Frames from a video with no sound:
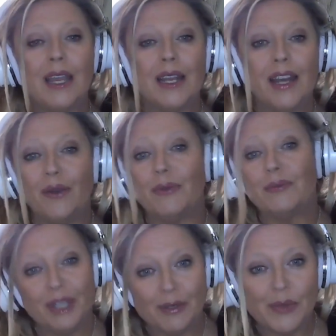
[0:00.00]
No,
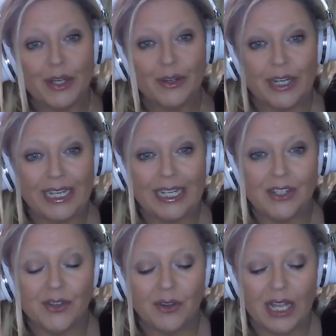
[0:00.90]
that was my guardian
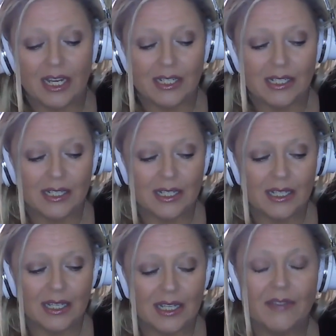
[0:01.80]
angel, and
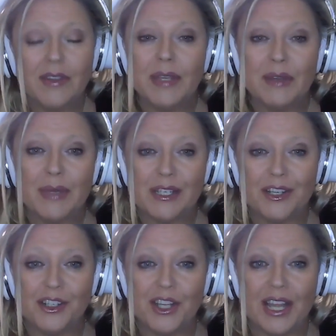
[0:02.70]
giving me a
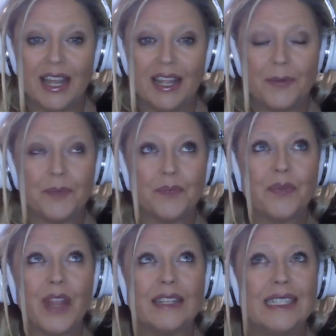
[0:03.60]
message that
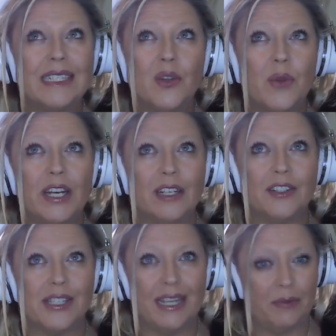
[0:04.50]
didn't quite
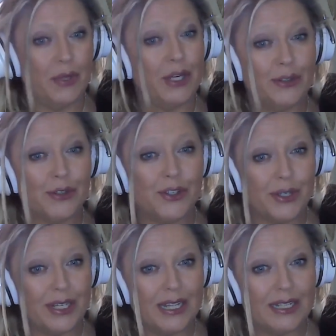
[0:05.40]
understand, but
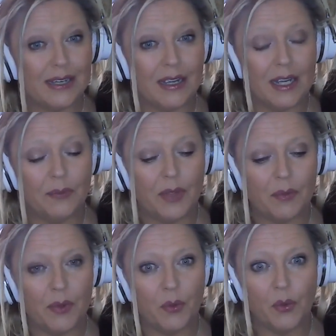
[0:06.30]
understood at that time,
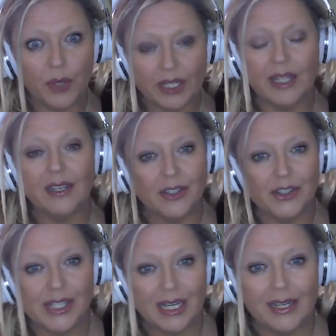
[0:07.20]
but really
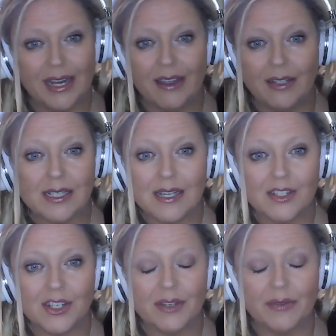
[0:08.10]
understand now on
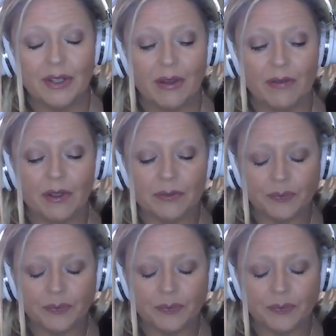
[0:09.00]
such a different level.